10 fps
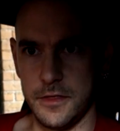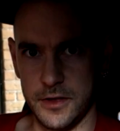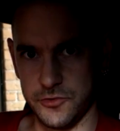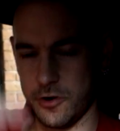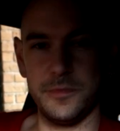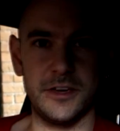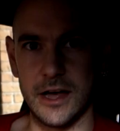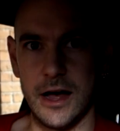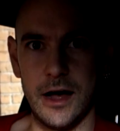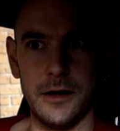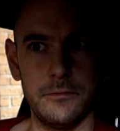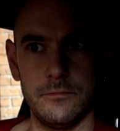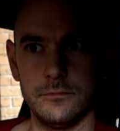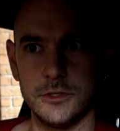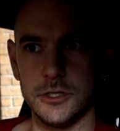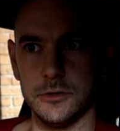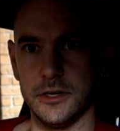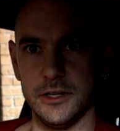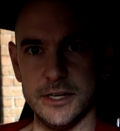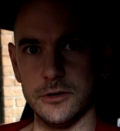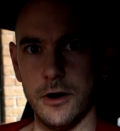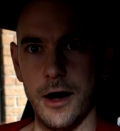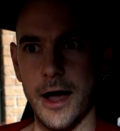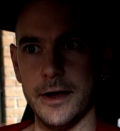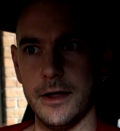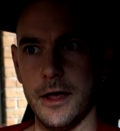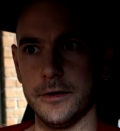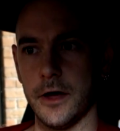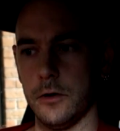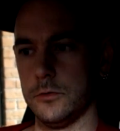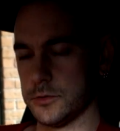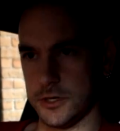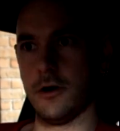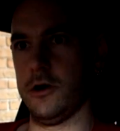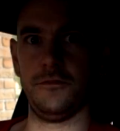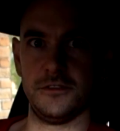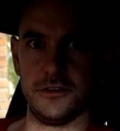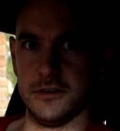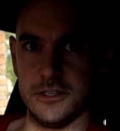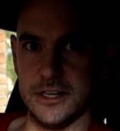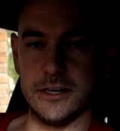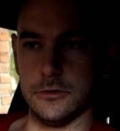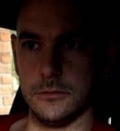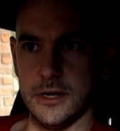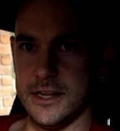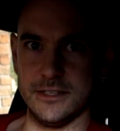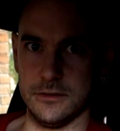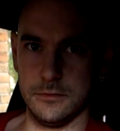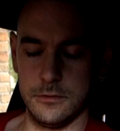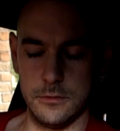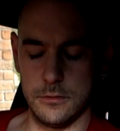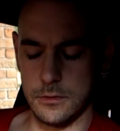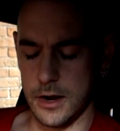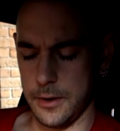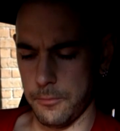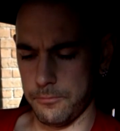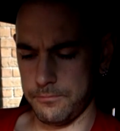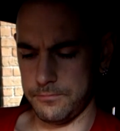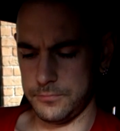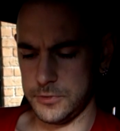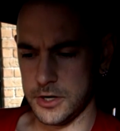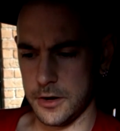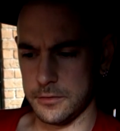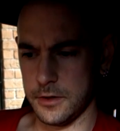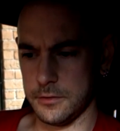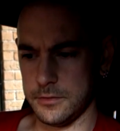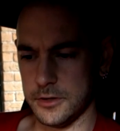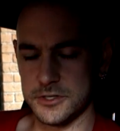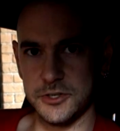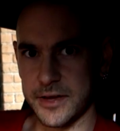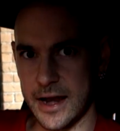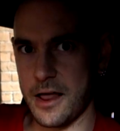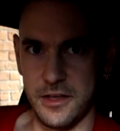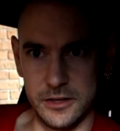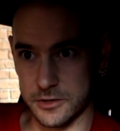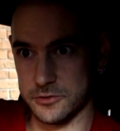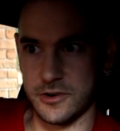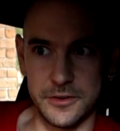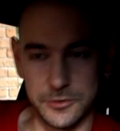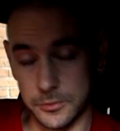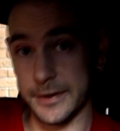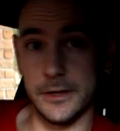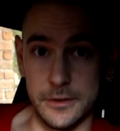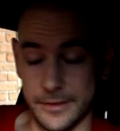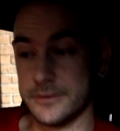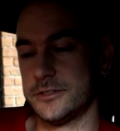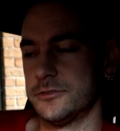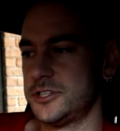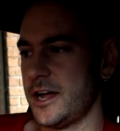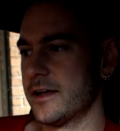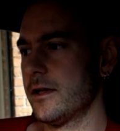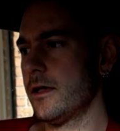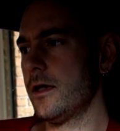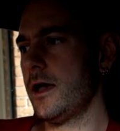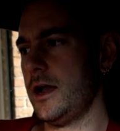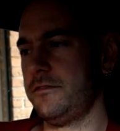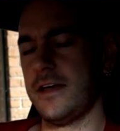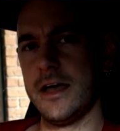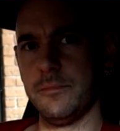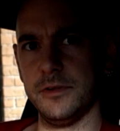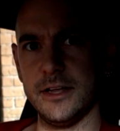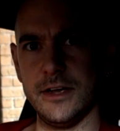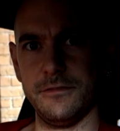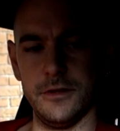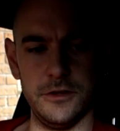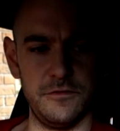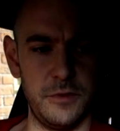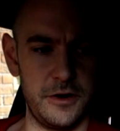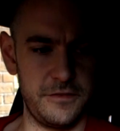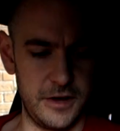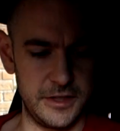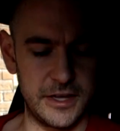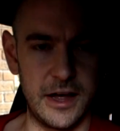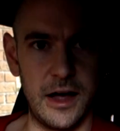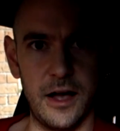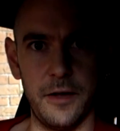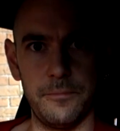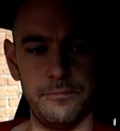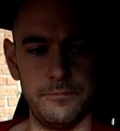and then drop your car to an illegal height and go, well, sorry, officer, it's legal. It isn't. You know, they'll still get out their little trundle wheel and they'll still check. And if they believe that you've modified the car